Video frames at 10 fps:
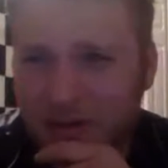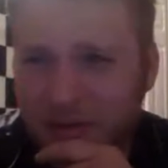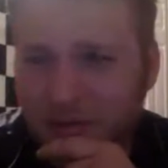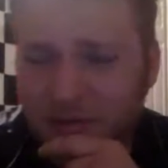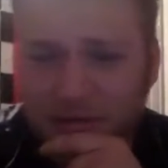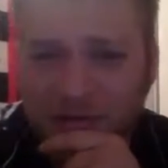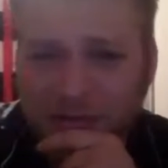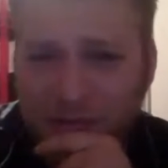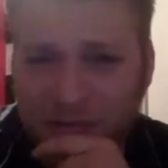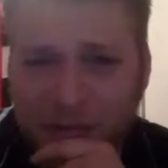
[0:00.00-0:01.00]
You've heard a
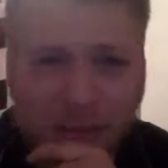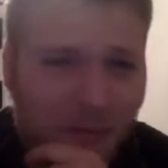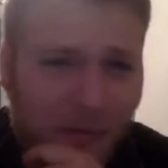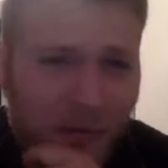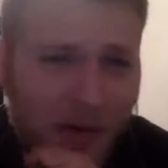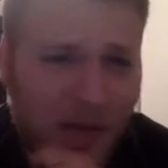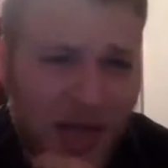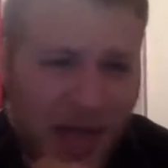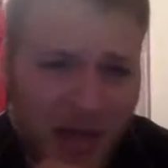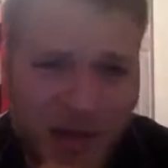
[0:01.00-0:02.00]
few of them before,
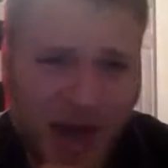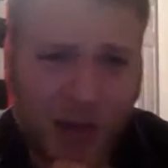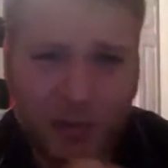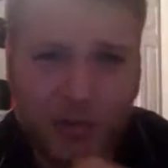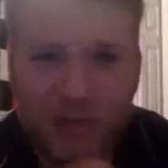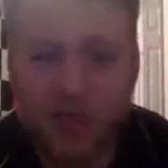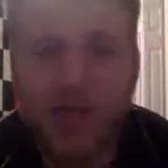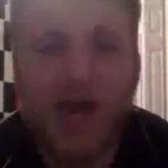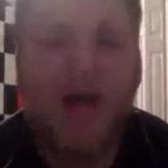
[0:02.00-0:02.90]
and now you get to hear